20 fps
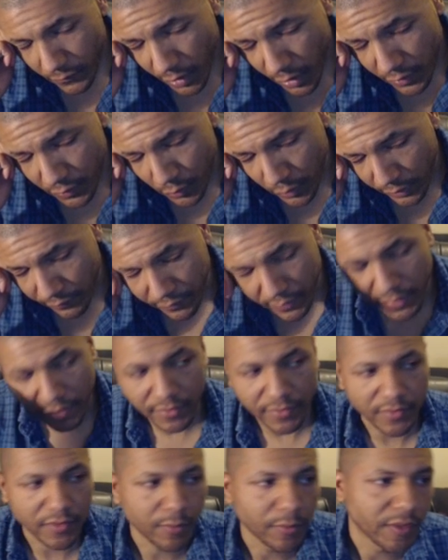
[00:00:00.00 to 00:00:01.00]
So I find
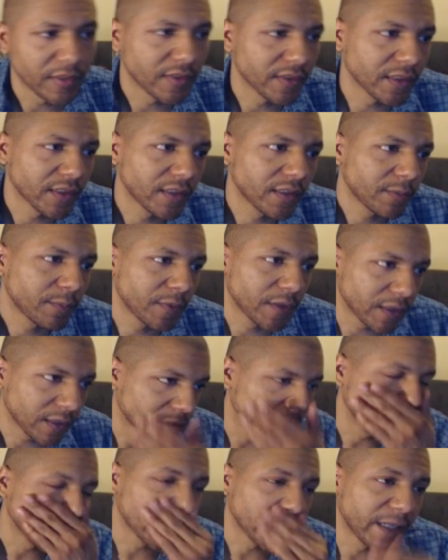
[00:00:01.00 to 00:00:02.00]
this to be silly
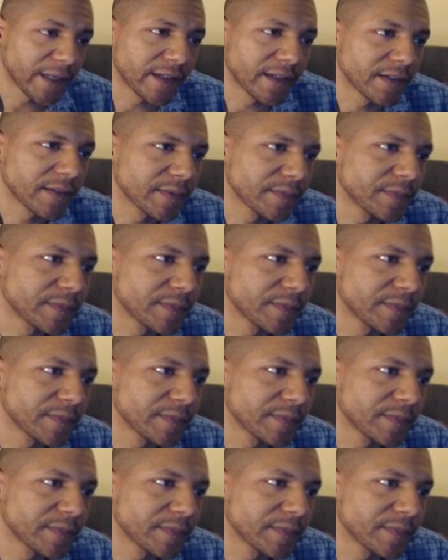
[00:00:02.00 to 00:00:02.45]
because like